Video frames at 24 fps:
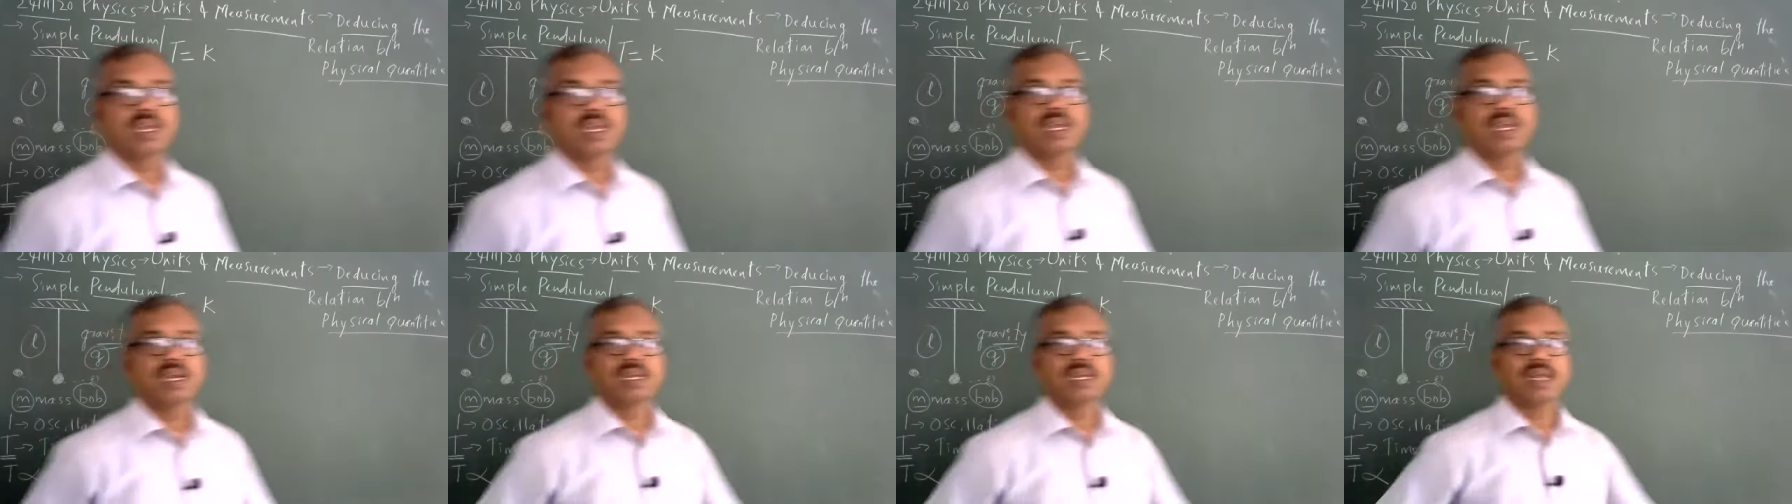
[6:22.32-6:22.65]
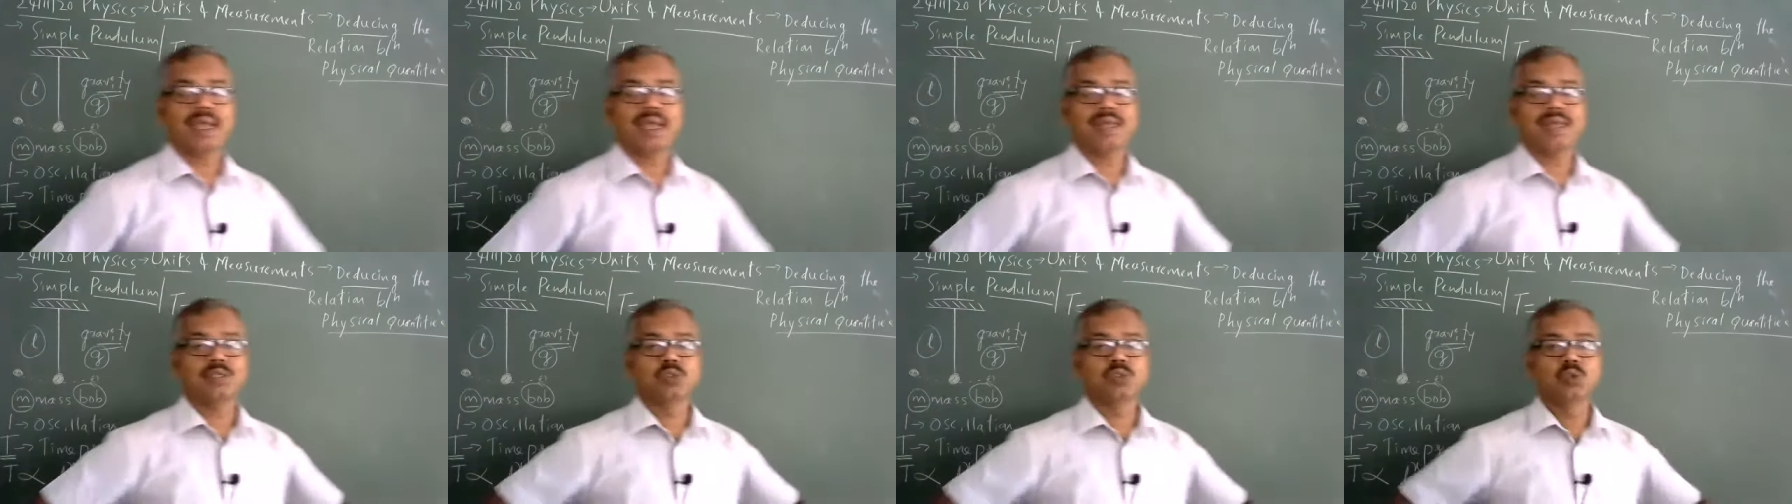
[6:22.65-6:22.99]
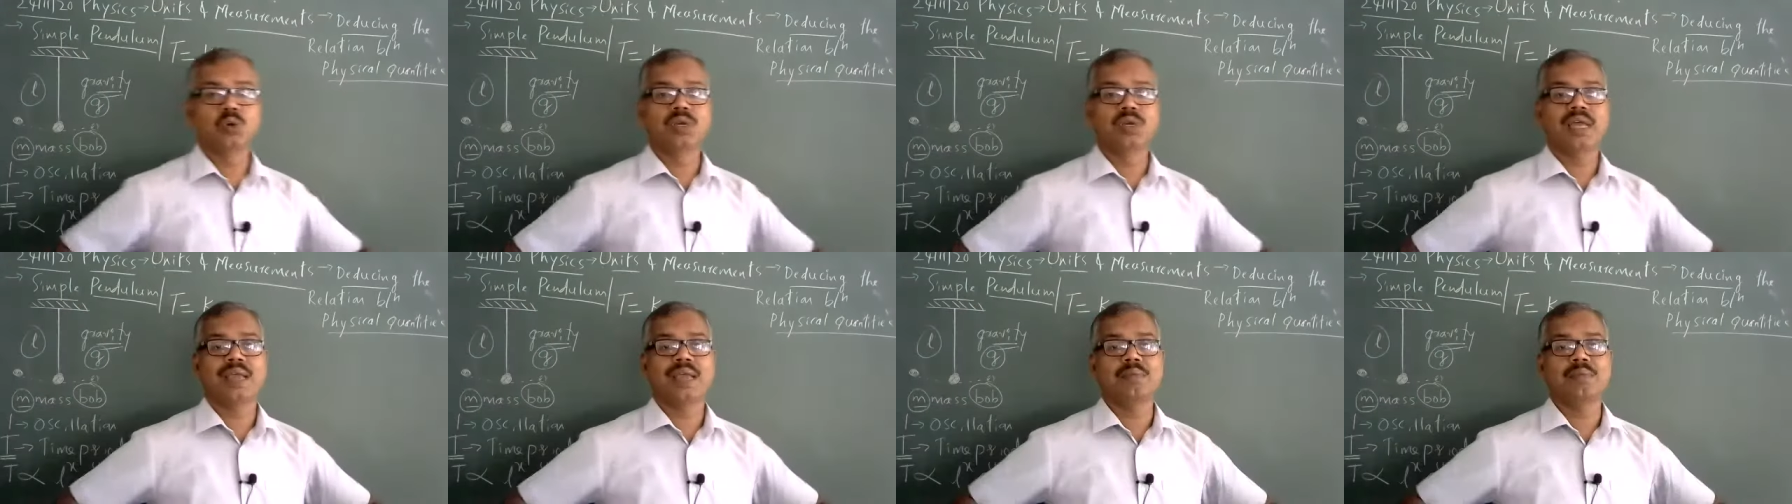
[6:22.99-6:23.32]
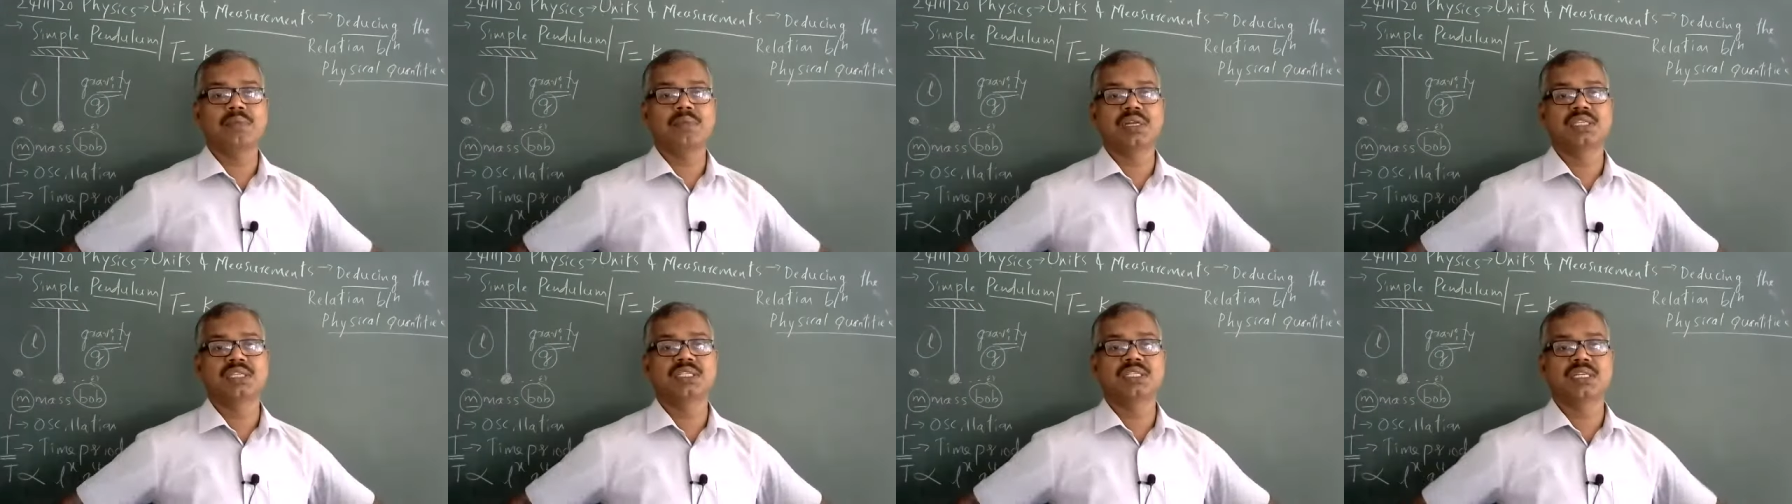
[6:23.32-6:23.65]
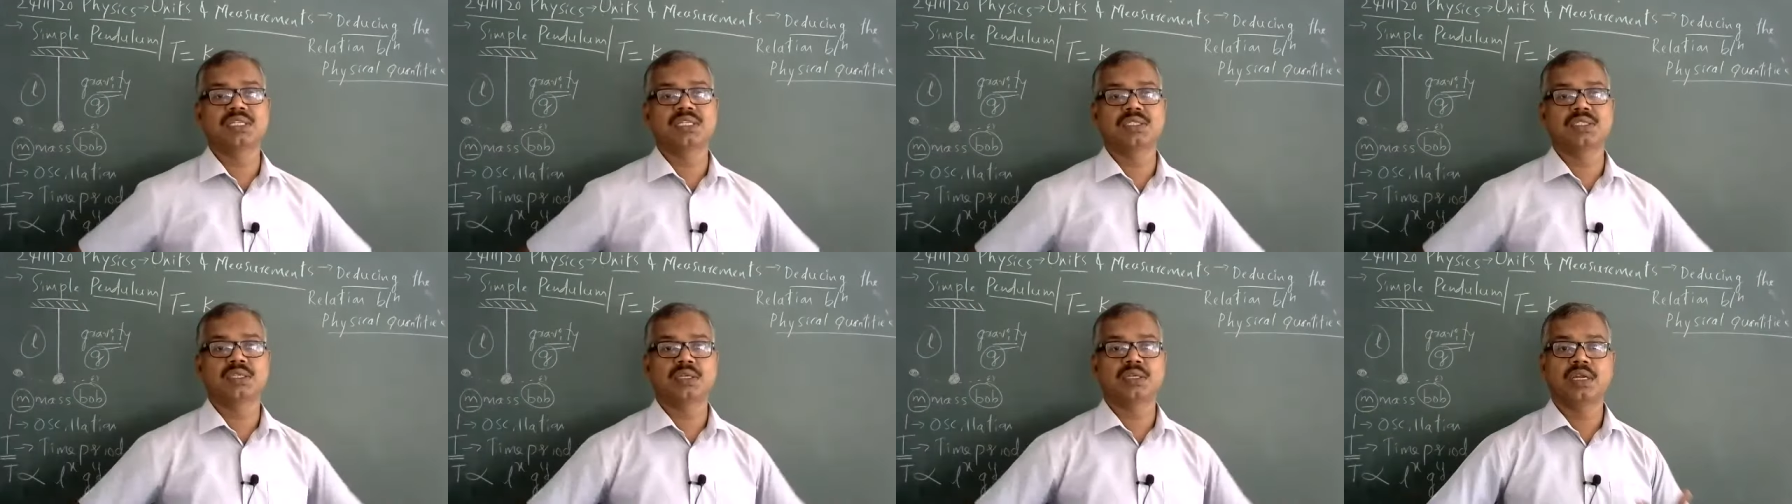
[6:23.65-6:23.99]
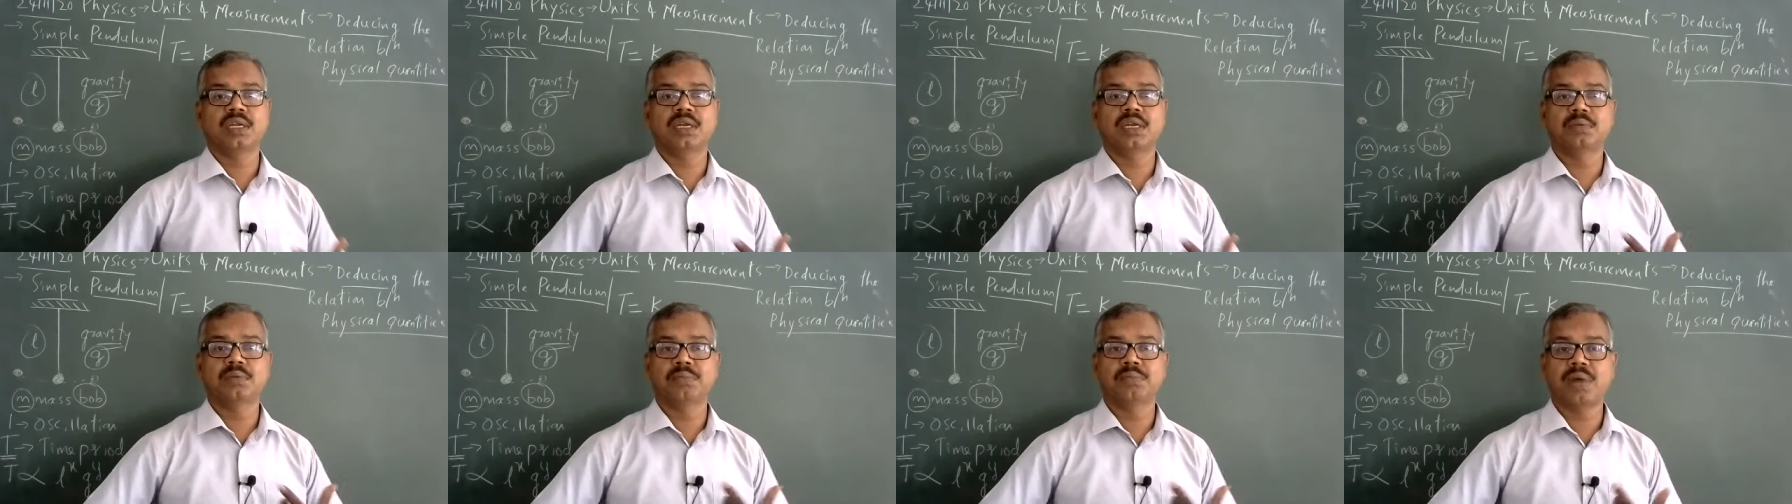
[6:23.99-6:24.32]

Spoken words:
it has no dimensions in